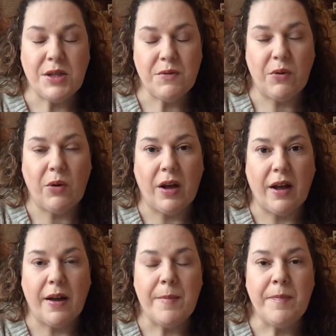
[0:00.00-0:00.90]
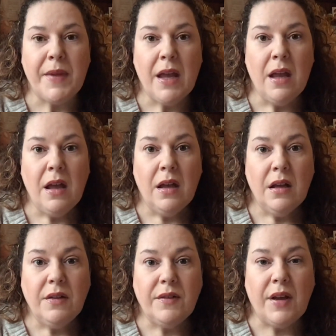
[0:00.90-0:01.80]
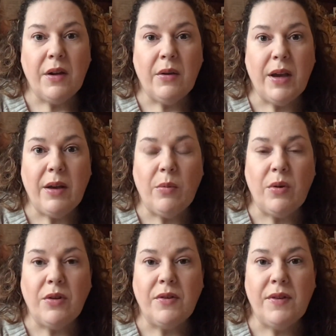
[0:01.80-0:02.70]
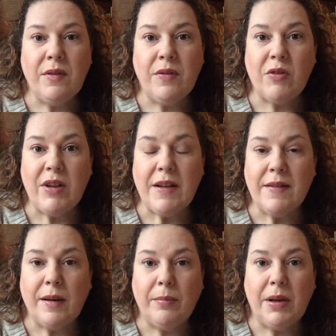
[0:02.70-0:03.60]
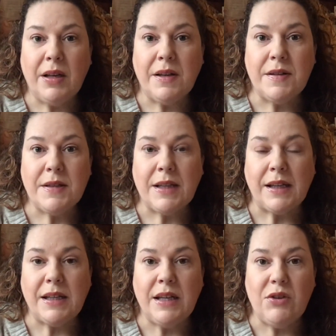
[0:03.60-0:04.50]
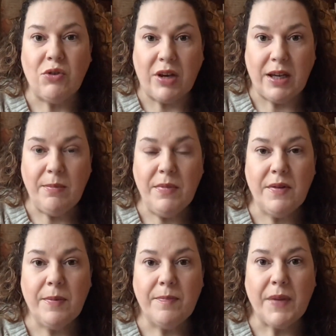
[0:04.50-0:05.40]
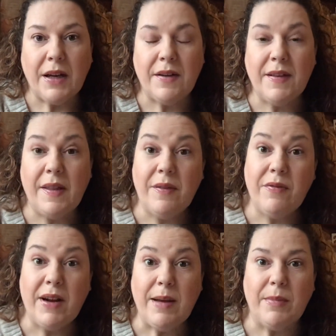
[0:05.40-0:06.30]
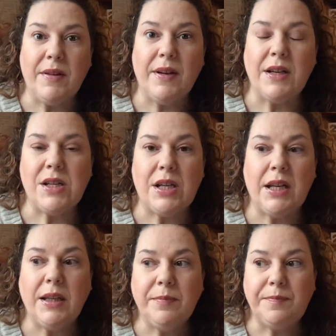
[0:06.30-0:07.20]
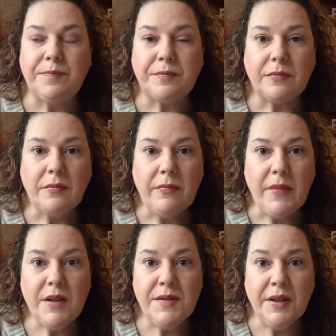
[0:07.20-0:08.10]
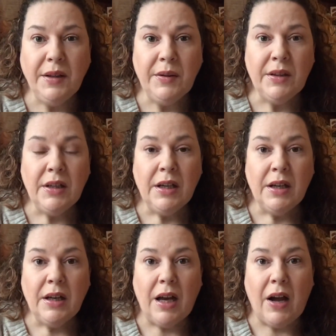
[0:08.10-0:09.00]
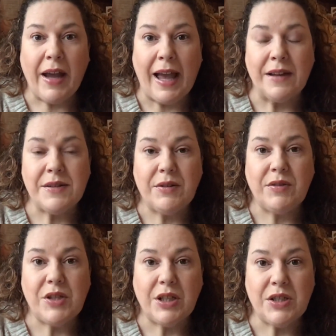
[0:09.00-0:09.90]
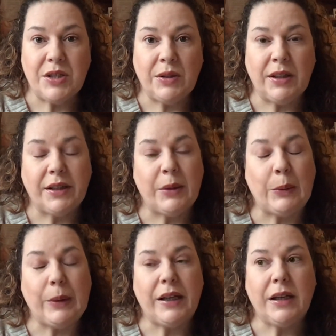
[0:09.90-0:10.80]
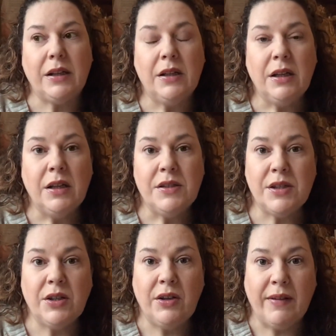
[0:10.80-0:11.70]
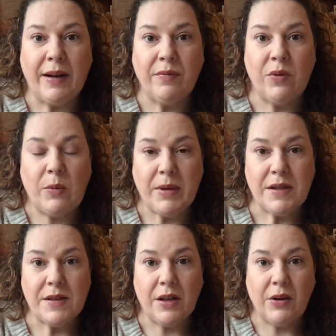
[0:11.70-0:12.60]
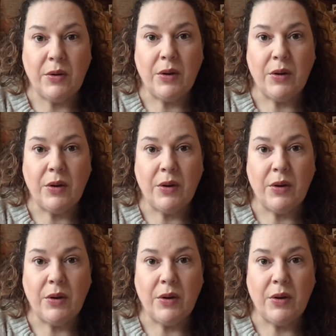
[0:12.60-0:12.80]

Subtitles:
for her. So it was Silver Creek Samplers Dundee Dreams, and it's at the Framers actually. So I asked her if she could do like a quick turnaround for me, so